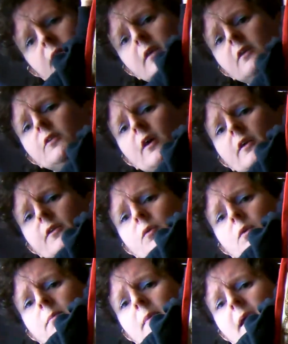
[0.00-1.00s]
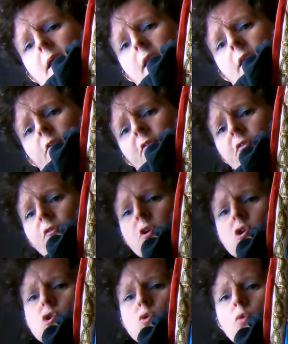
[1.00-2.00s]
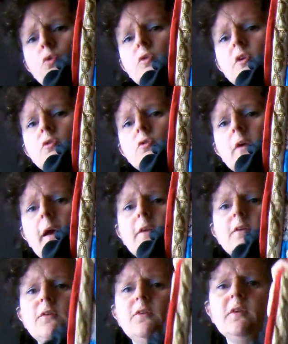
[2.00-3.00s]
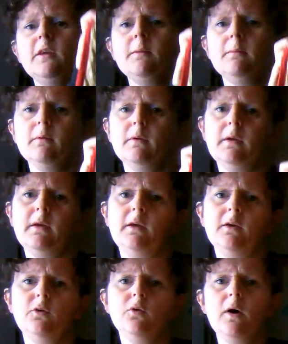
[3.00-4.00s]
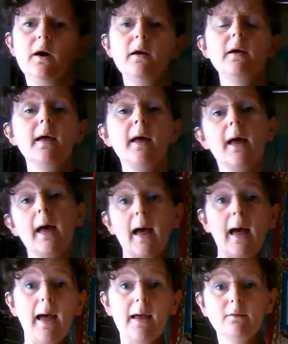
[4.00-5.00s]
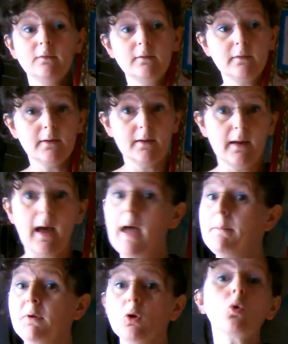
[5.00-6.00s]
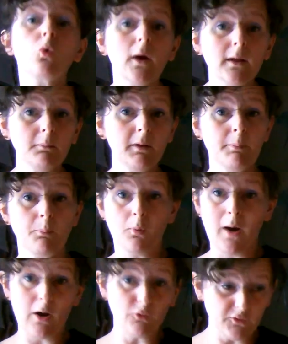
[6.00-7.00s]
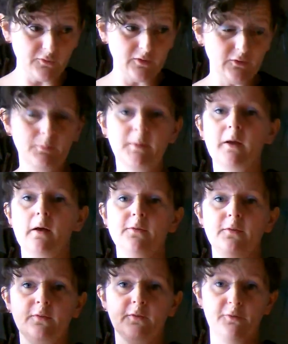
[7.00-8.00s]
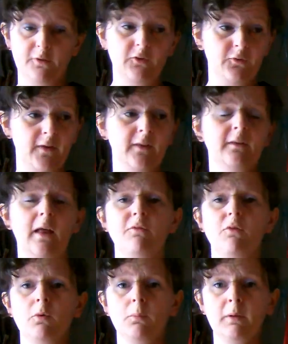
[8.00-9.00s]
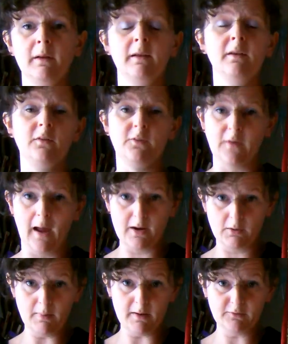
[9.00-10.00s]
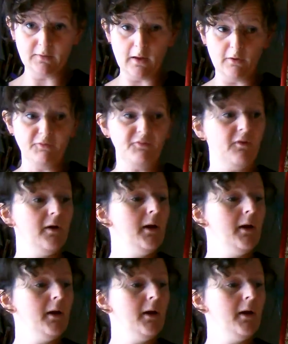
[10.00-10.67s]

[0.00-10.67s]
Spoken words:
These are the remaining 3 shoes that you can't see. Here you are. And I'm incredibly proud of it because it's the first thing that I've completely designed myself,